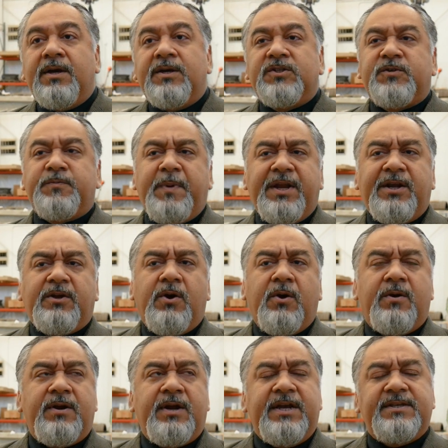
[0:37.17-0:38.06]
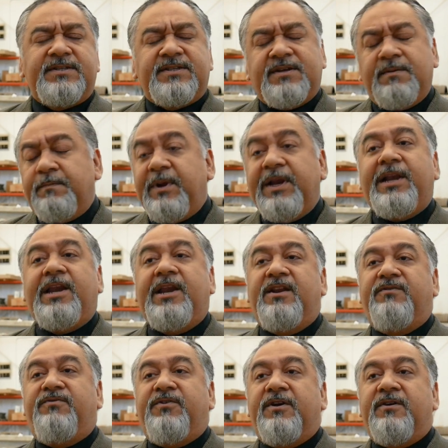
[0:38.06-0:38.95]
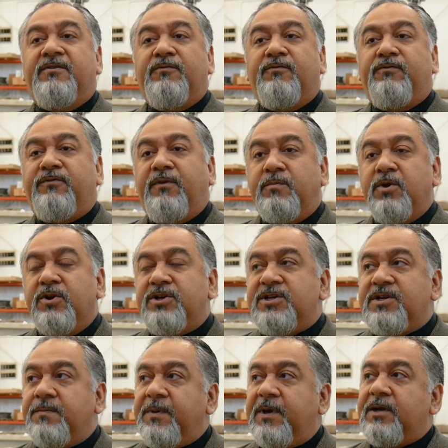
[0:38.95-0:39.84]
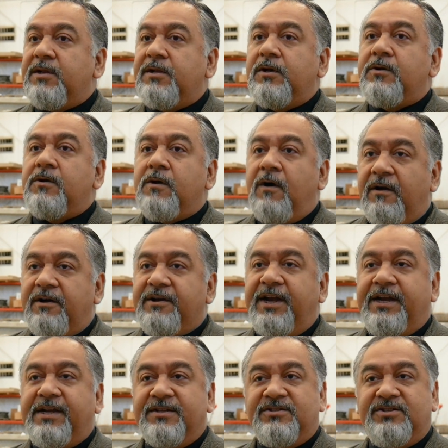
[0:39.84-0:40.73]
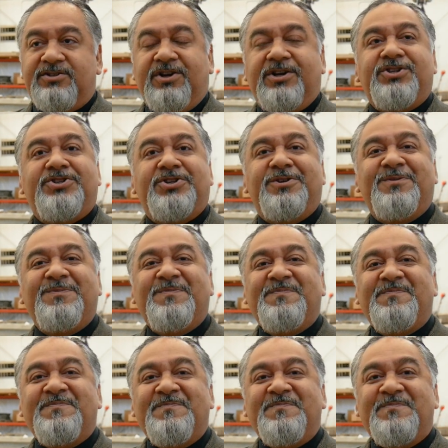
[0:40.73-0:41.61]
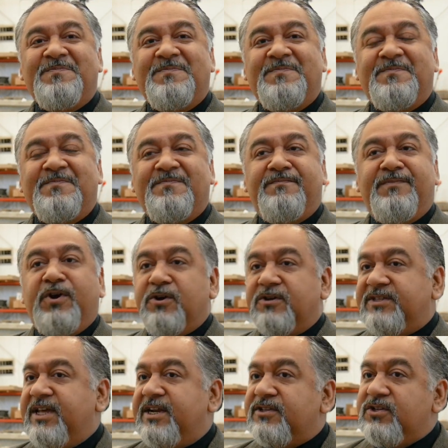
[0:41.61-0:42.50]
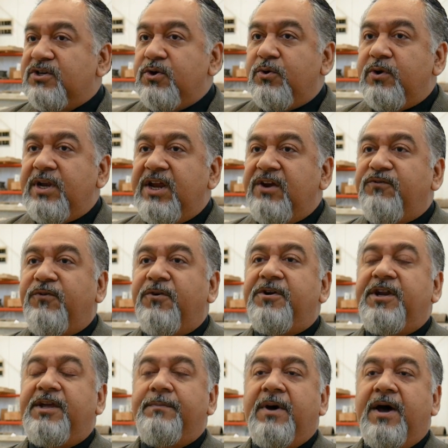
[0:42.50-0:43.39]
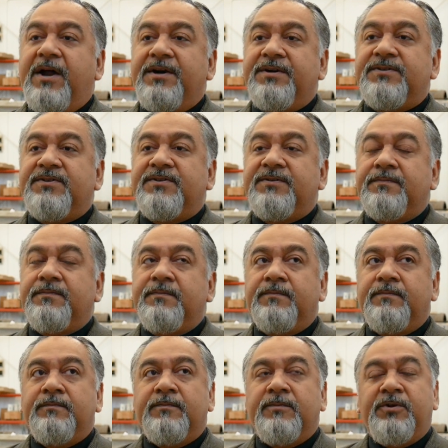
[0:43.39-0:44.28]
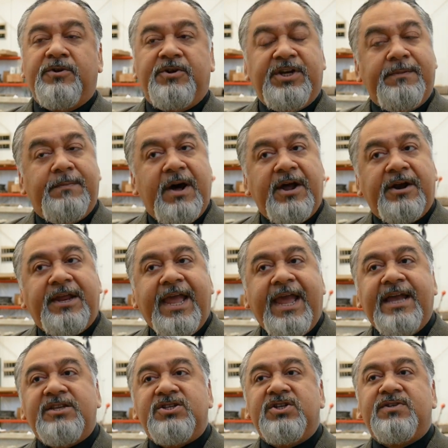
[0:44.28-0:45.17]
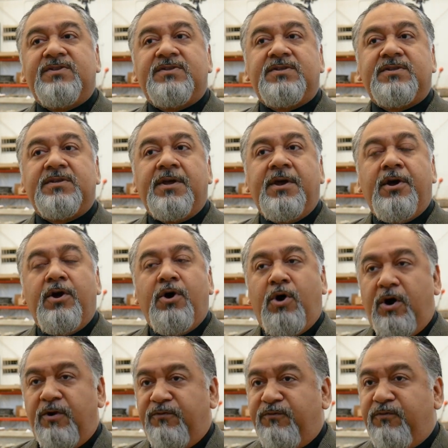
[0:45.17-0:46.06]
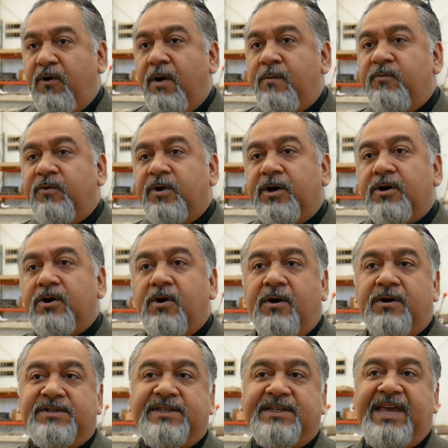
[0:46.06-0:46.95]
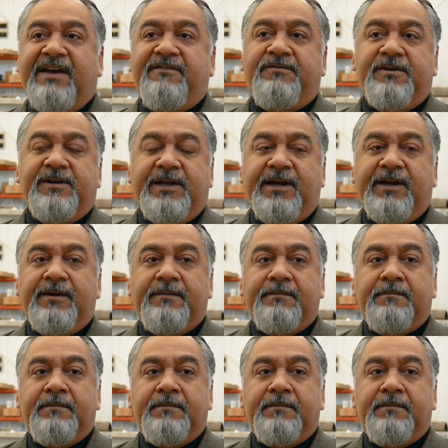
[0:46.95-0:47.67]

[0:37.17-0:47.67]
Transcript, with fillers: Speedcore is completely different from your typical concrete construction because there is no need for rebars, rebar cages, or formwork or scaffolding.